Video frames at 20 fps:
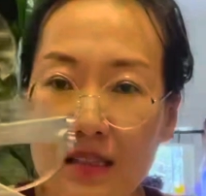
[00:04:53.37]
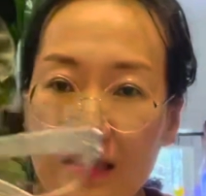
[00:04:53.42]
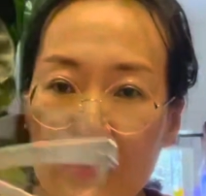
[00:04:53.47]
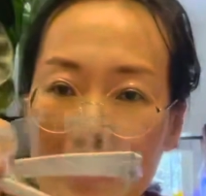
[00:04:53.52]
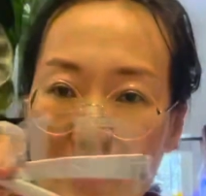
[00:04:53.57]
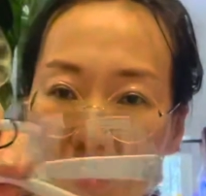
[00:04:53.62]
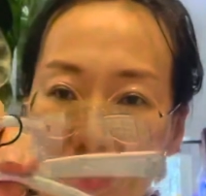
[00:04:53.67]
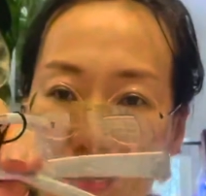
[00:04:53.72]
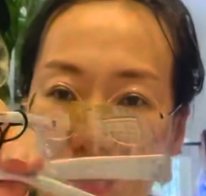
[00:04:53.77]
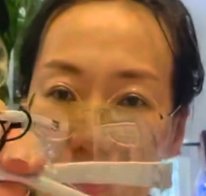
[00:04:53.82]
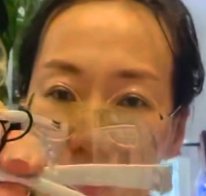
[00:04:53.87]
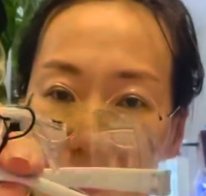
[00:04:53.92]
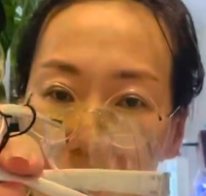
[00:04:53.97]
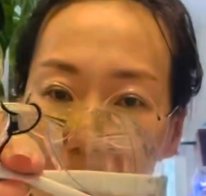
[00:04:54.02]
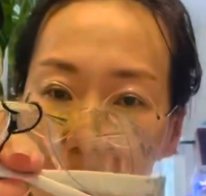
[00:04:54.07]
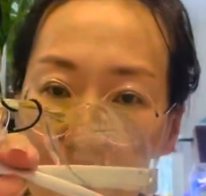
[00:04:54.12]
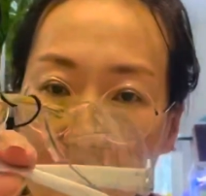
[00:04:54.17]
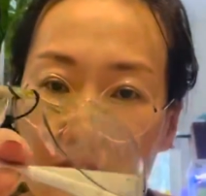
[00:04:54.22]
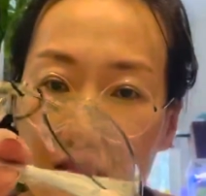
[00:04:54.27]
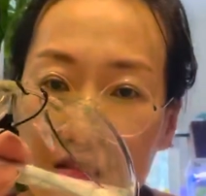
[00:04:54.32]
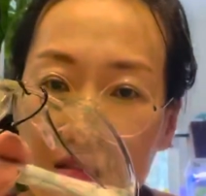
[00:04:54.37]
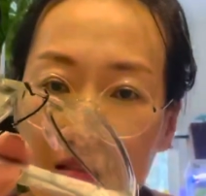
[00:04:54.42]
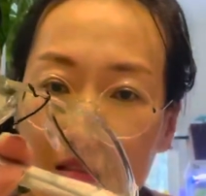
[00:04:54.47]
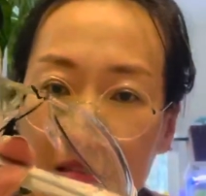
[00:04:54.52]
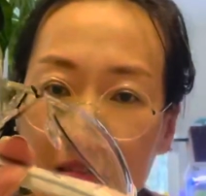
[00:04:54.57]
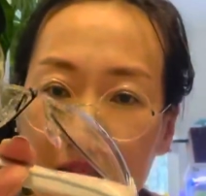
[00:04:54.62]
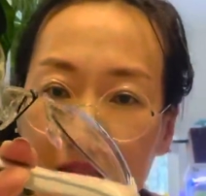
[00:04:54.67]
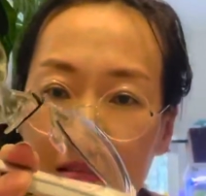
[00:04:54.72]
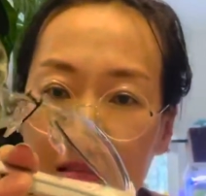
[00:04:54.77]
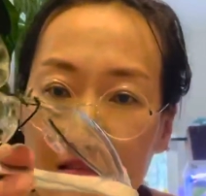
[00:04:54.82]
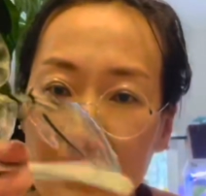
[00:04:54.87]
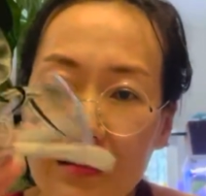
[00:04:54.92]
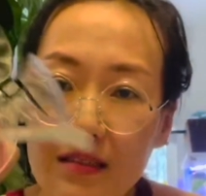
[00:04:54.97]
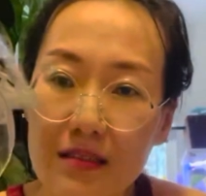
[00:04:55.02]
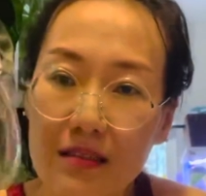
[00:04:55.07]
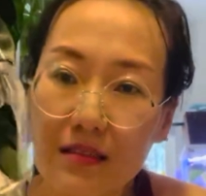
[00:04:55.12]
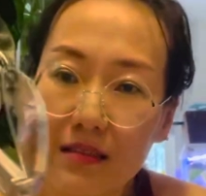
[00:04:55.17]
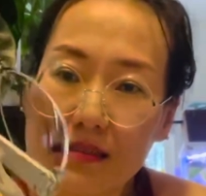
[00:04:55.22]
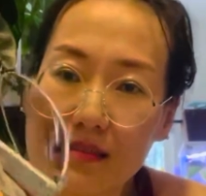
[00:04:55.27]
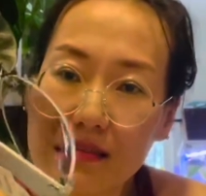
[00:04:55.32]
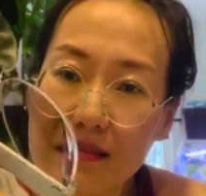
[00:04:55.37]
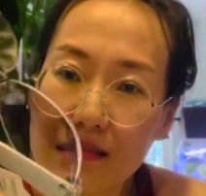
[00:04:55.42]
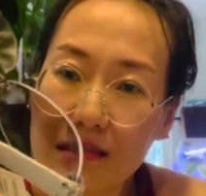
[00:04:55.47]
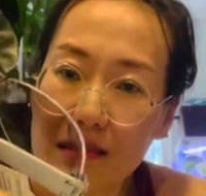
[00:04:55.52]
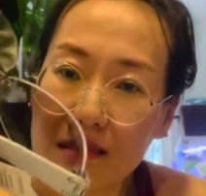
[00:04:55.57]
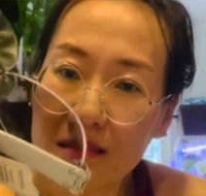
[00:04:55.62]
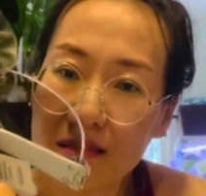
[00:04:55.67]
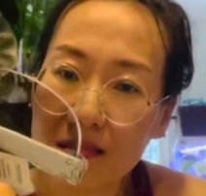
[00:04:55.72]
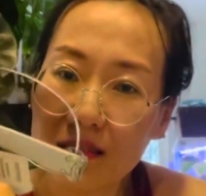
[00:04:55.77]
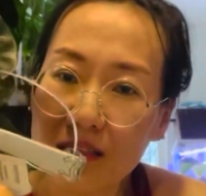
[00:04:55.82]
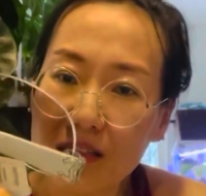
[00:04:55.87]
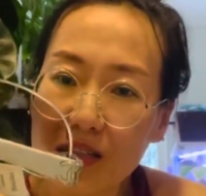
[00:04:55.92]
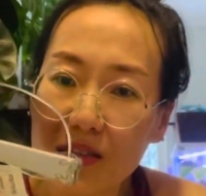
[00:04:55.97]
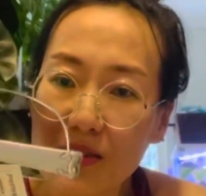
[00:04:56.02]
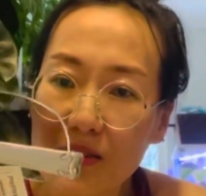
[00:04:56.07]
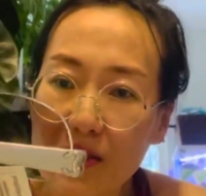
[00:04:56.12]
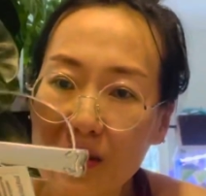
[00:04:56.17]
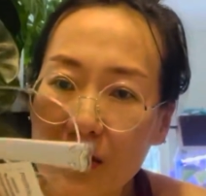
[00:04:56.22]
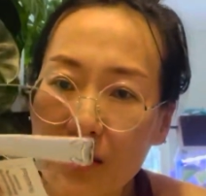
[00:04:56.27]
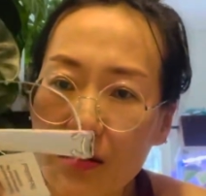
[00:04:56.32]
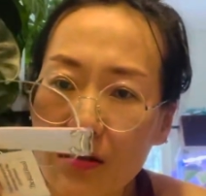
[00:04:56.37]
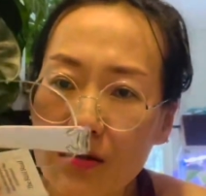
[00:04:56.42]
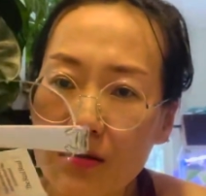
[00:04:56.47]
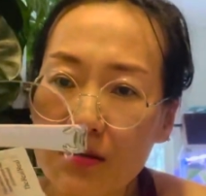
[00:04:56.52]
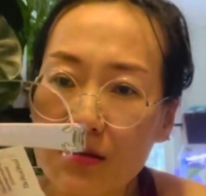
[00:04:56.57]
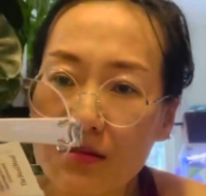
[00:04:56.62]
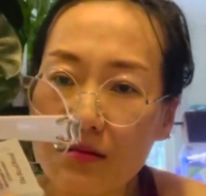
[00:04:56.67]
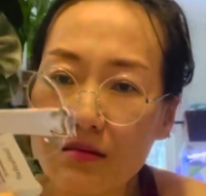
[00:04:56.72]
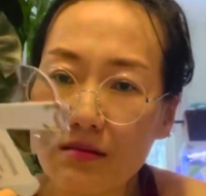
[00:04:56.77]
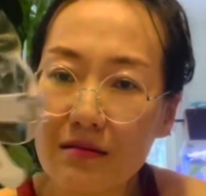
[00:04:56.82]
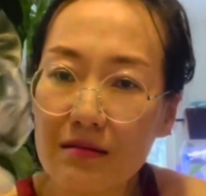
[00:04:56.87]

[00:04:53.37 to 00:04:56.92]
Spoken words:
sunglasses. Although